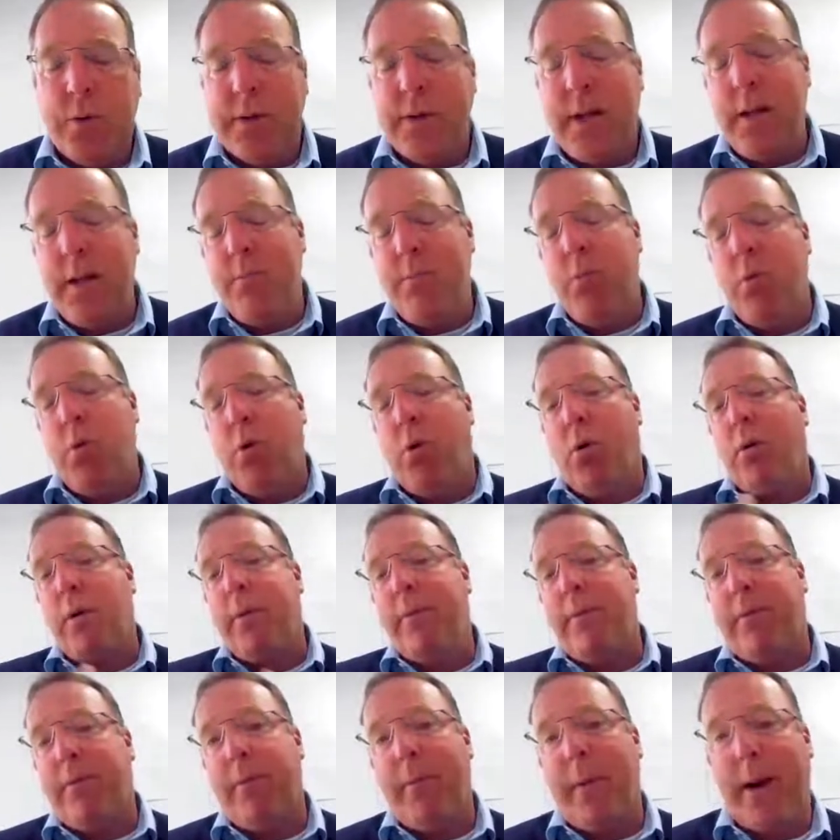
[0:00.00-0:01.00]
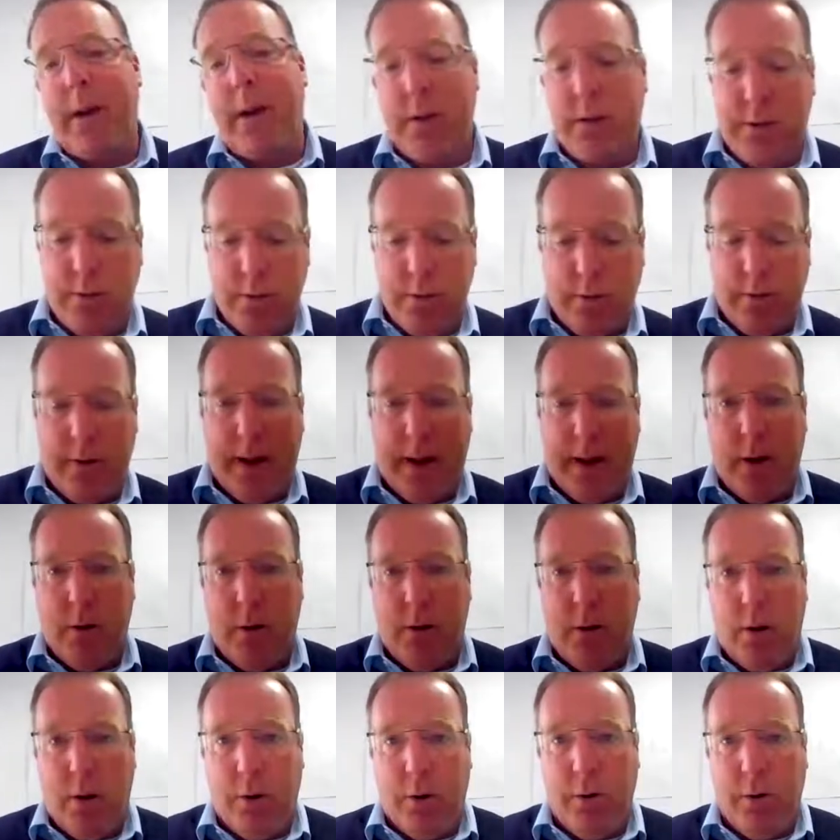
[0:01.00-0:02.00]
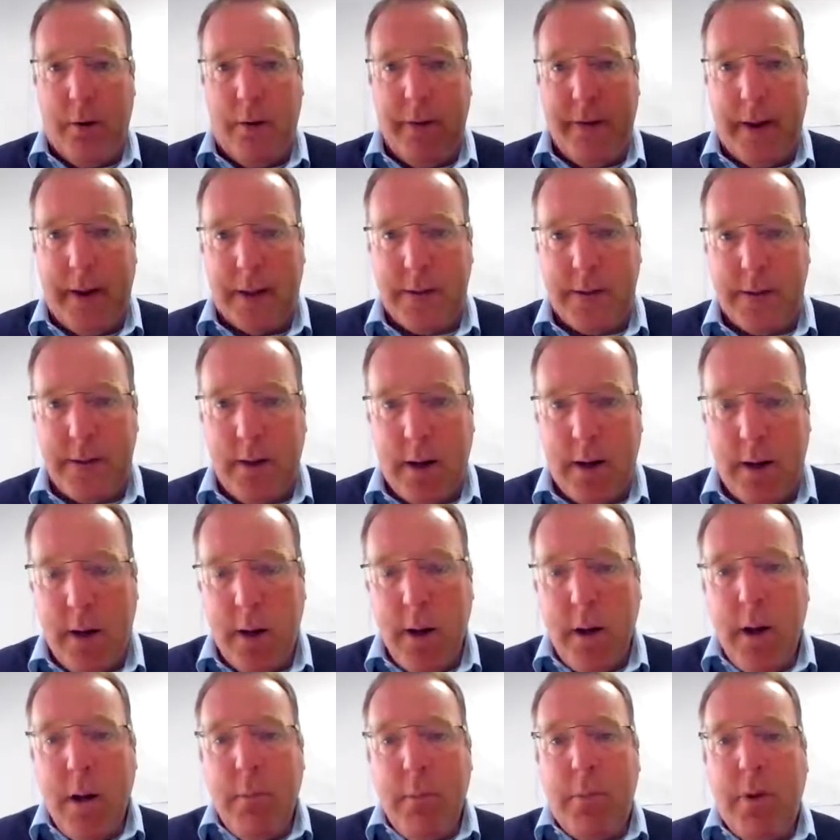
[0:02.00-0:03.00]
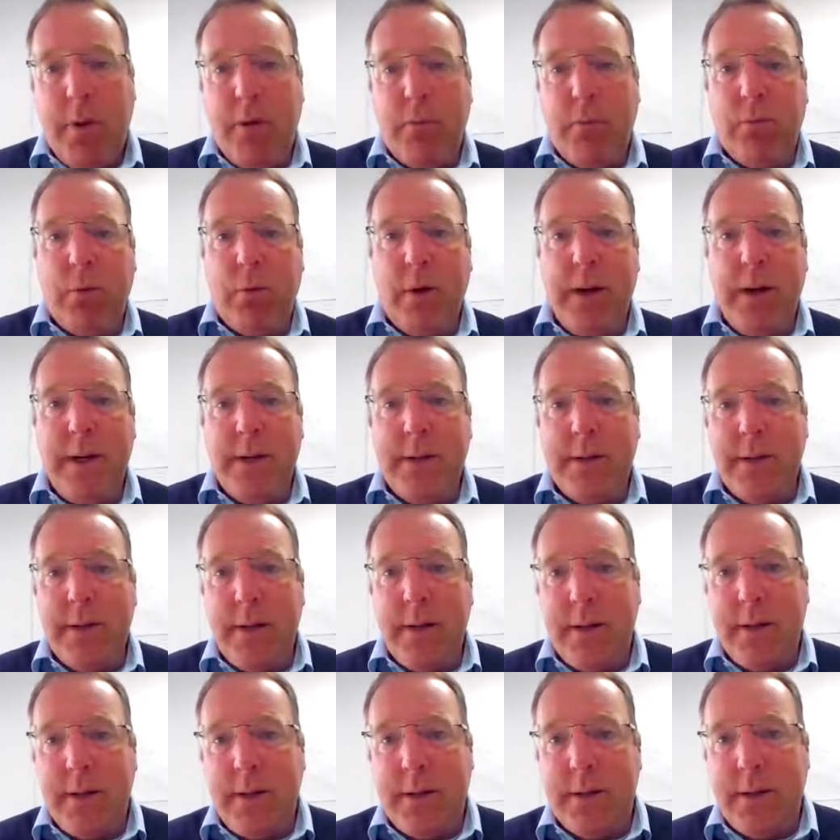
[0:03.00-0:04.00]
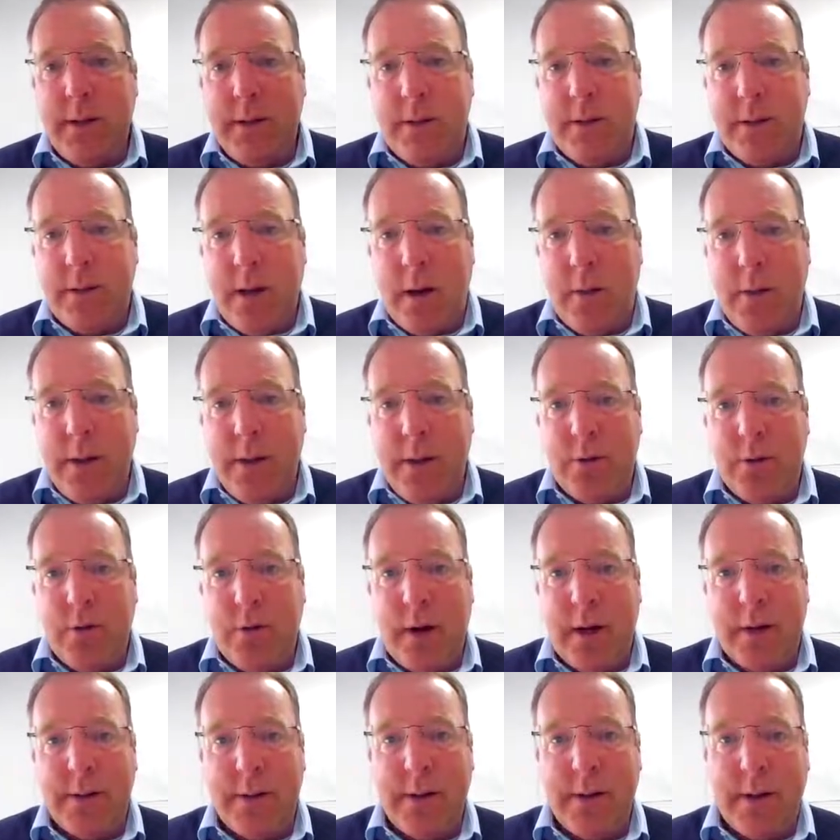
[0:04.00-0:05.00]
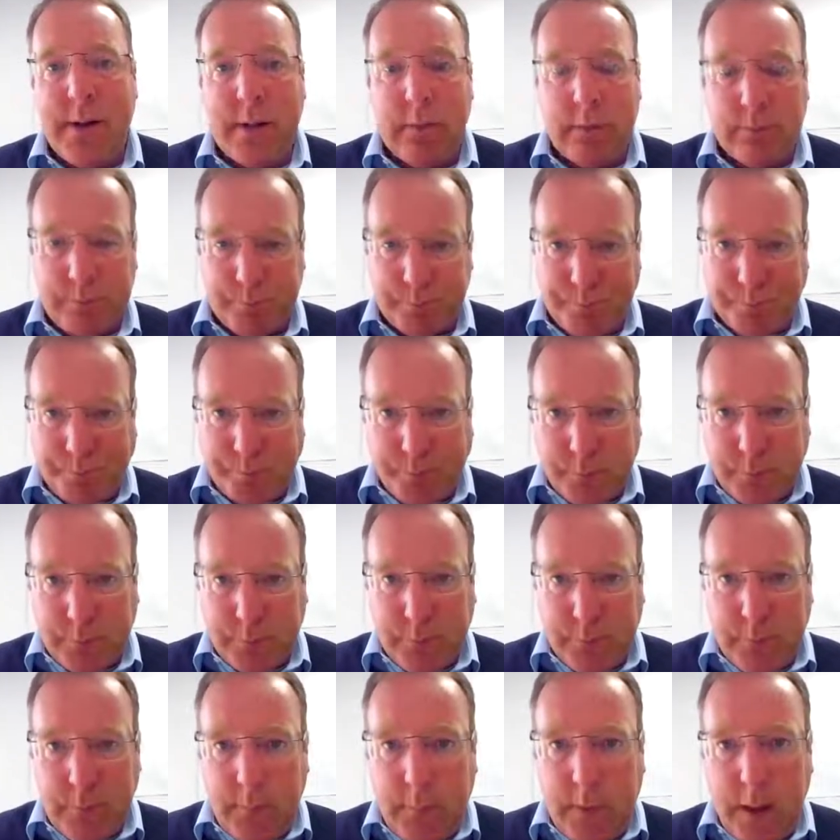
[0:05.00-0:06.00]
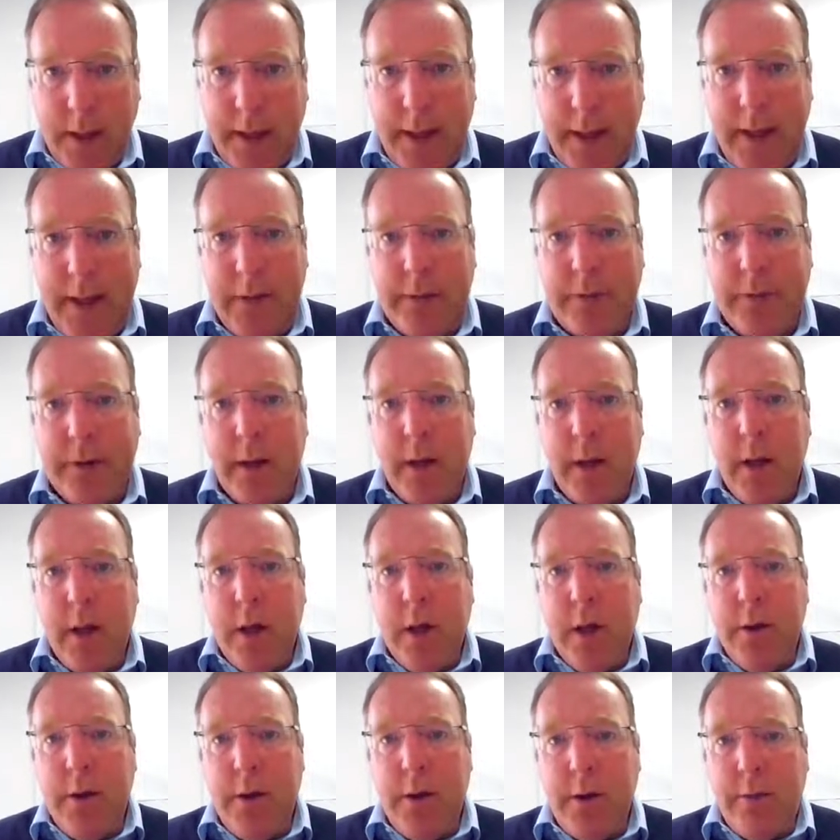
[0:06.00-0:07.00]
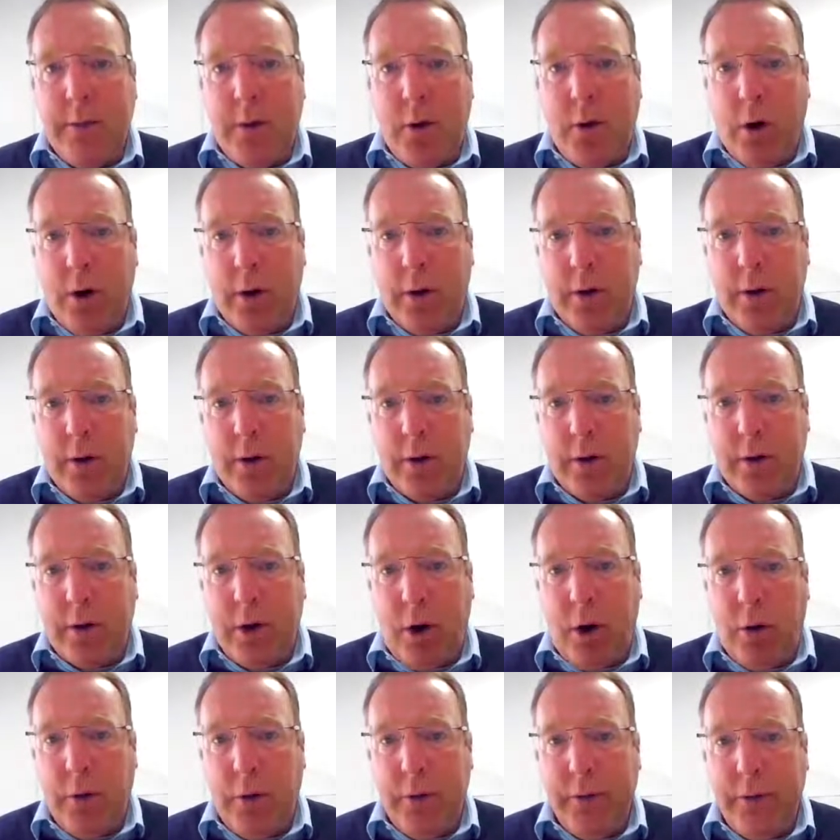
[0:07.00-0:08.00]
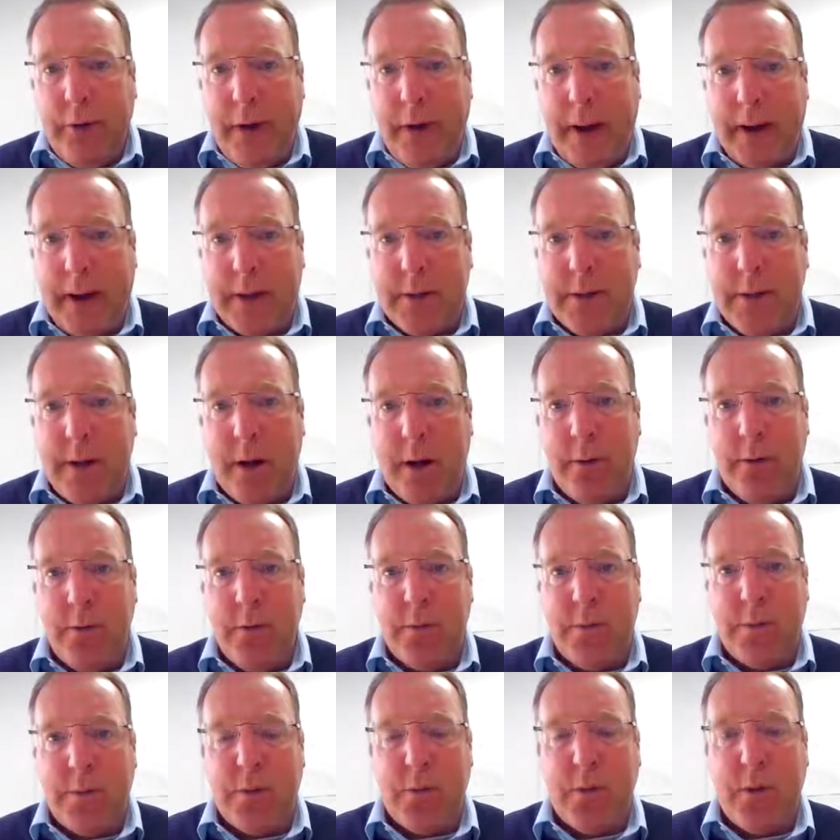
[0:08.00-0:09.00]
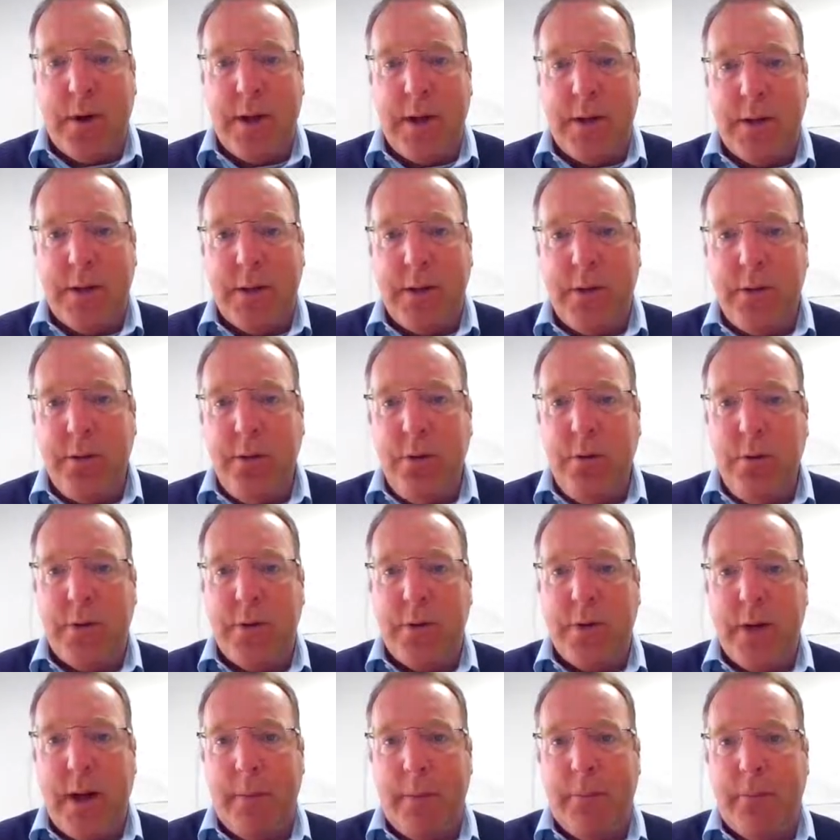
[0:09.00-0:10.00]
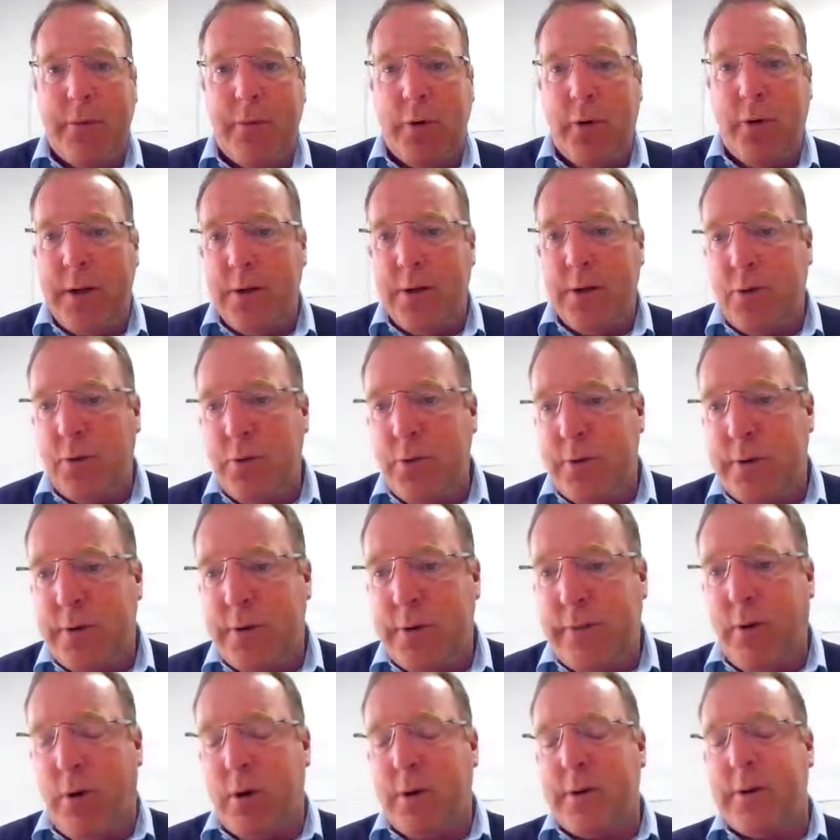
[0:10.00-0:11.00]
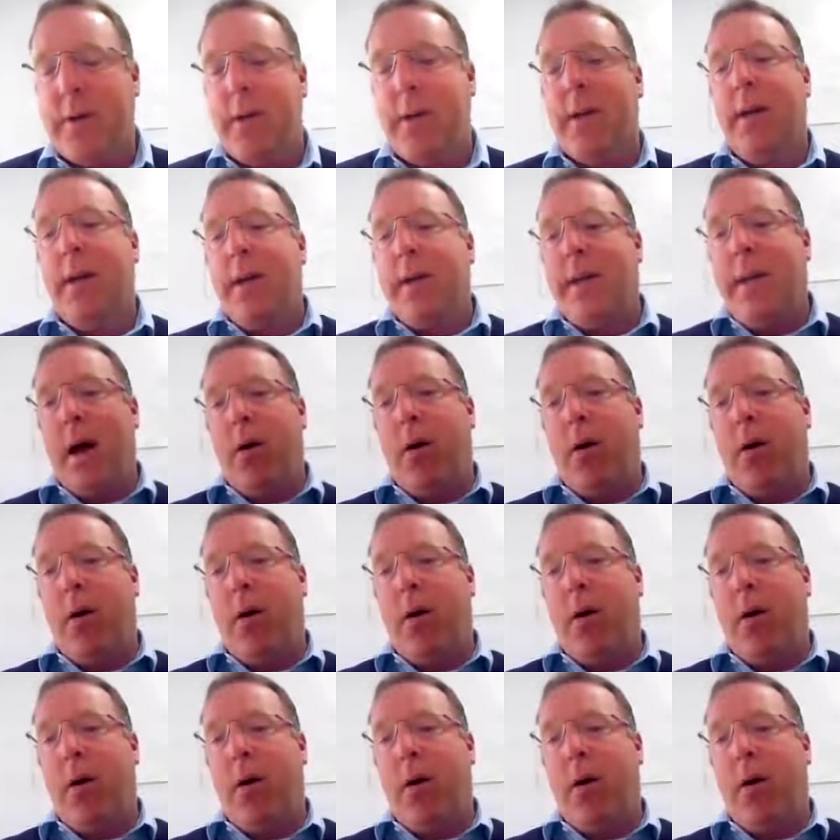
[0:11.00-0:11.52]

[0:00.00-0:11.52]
And you'll see more information on that on the next slide. But the reason that this is so interesting is that you've got the contact zones between two separate intrusive rocks.